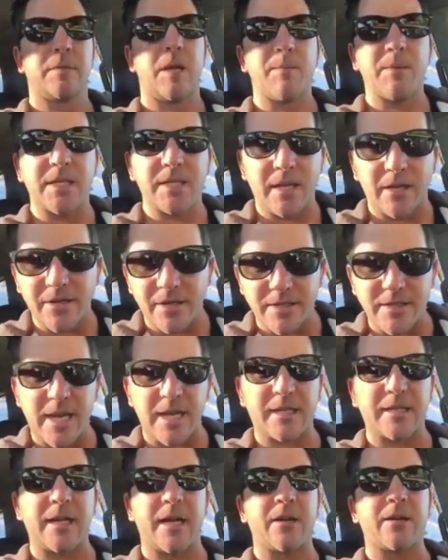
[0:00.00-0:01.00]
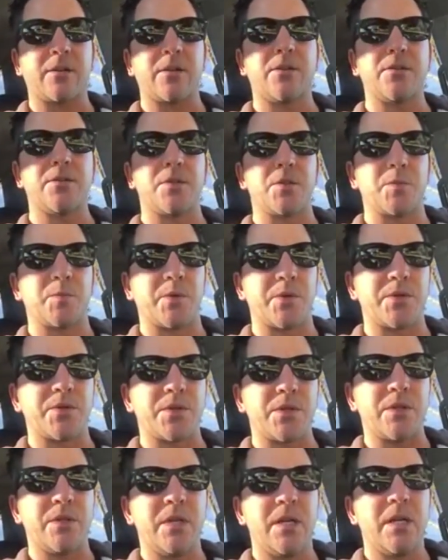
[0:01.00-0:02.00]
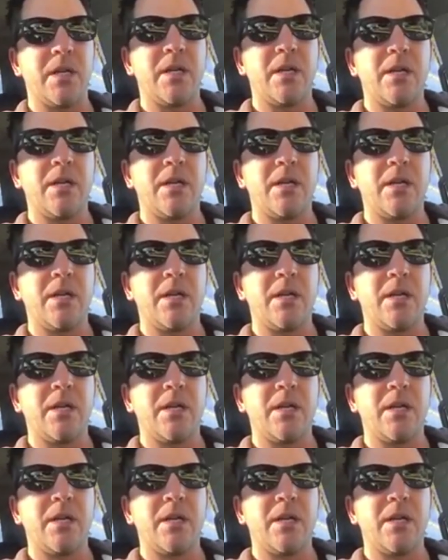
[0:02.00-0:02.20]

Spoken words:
I'm going to tell you exactly how to close this person.